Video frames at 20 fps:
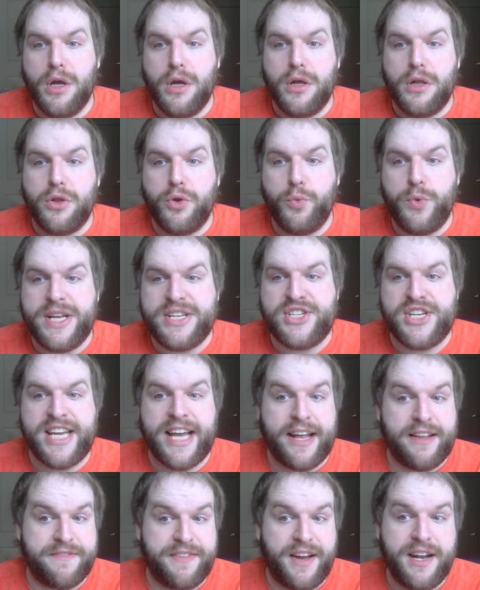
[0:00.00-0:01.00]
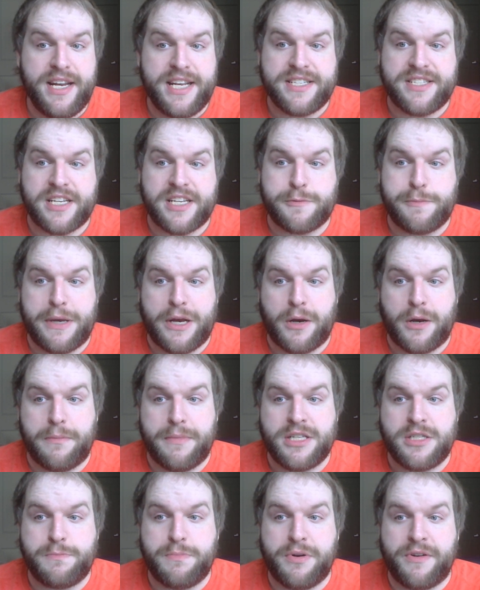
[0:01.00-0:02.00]
Luigi Galvani's
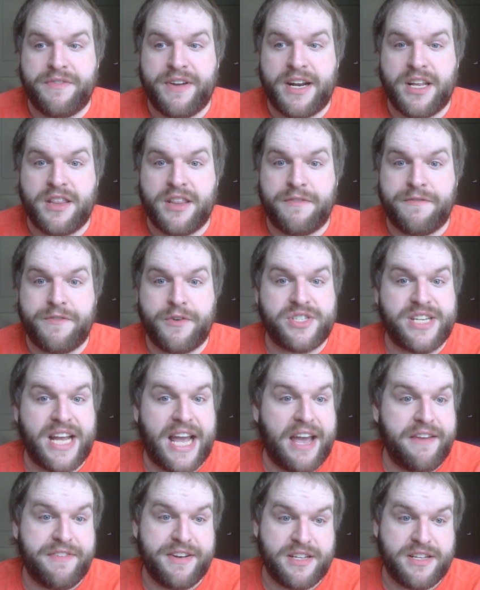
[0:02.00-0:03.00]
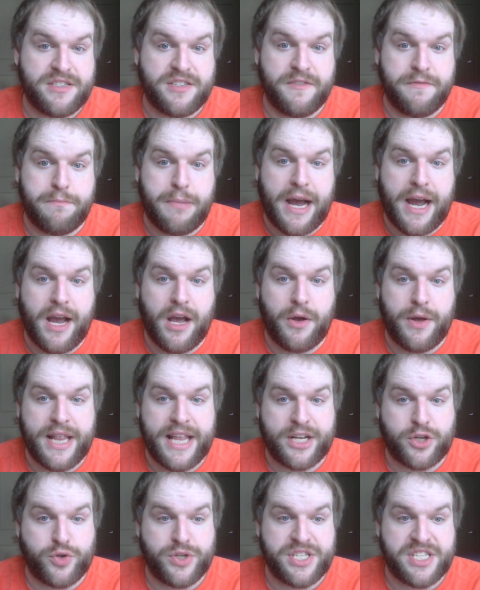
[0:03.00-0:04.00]
experiments provided the first evidence of
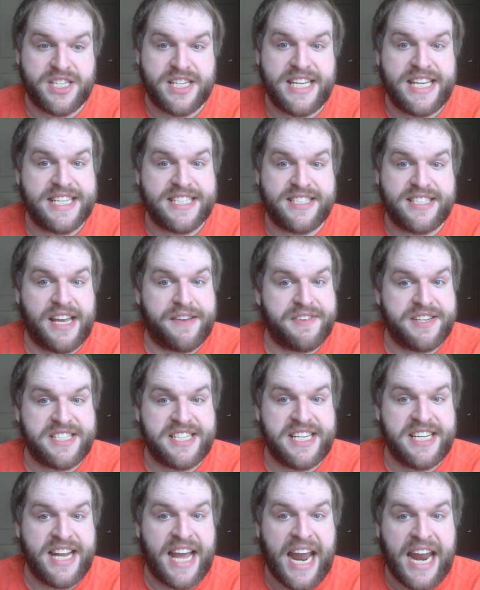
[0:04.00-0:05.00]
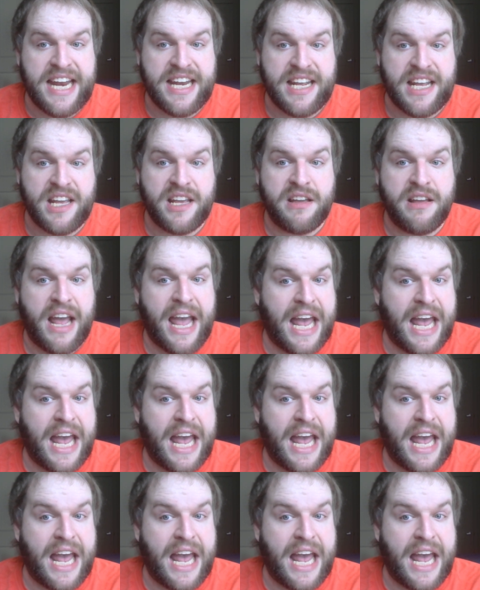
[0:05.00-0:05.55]
bioelectricity in 1780,